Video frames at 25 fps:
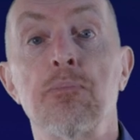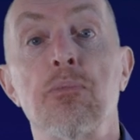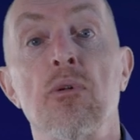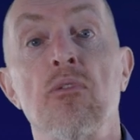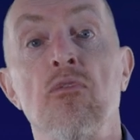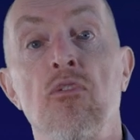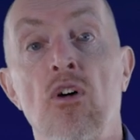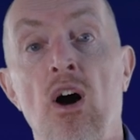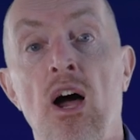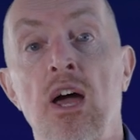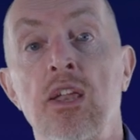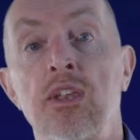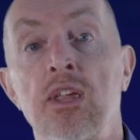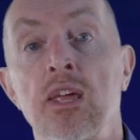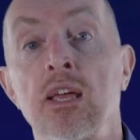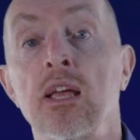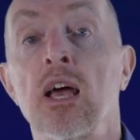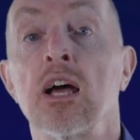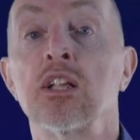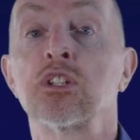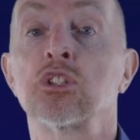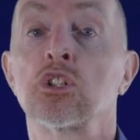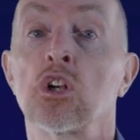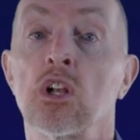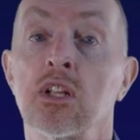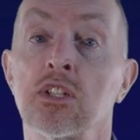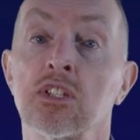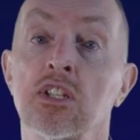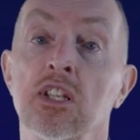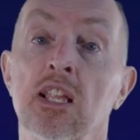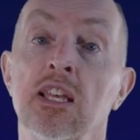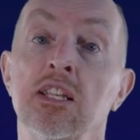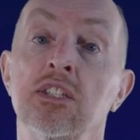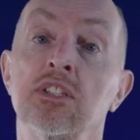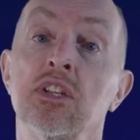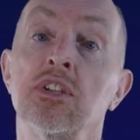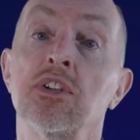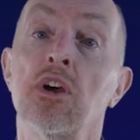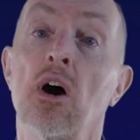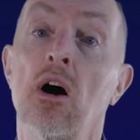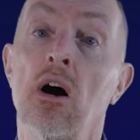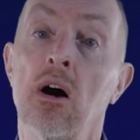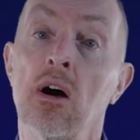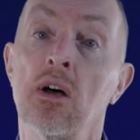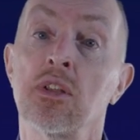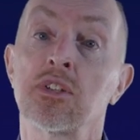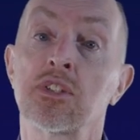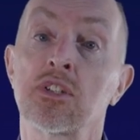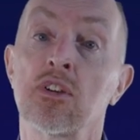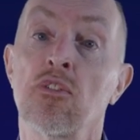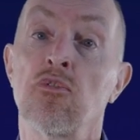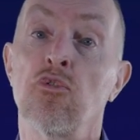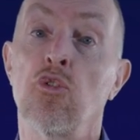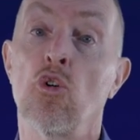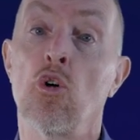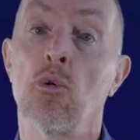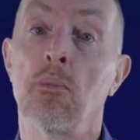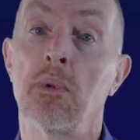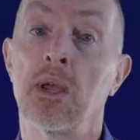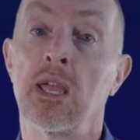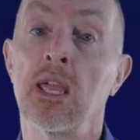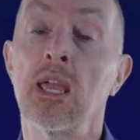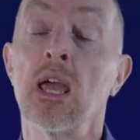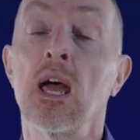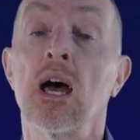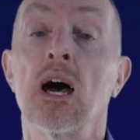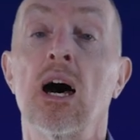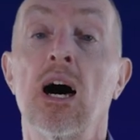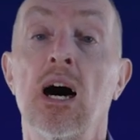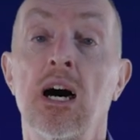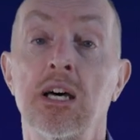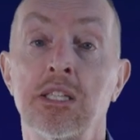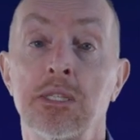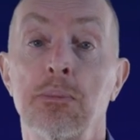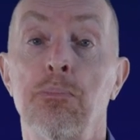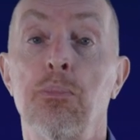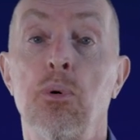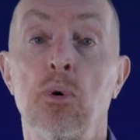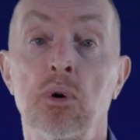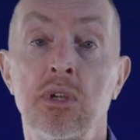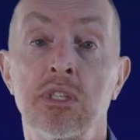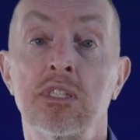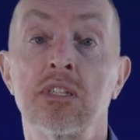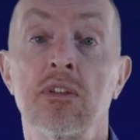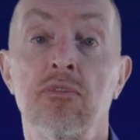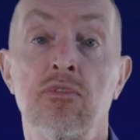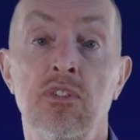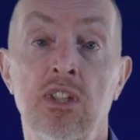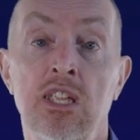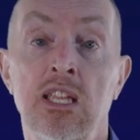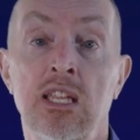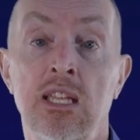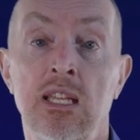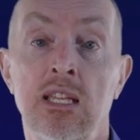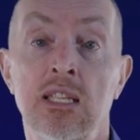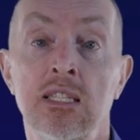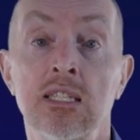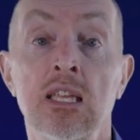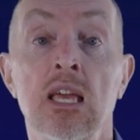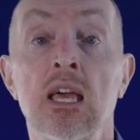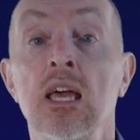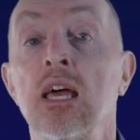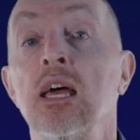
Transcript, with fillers: providing a translated answer for me at the point of need,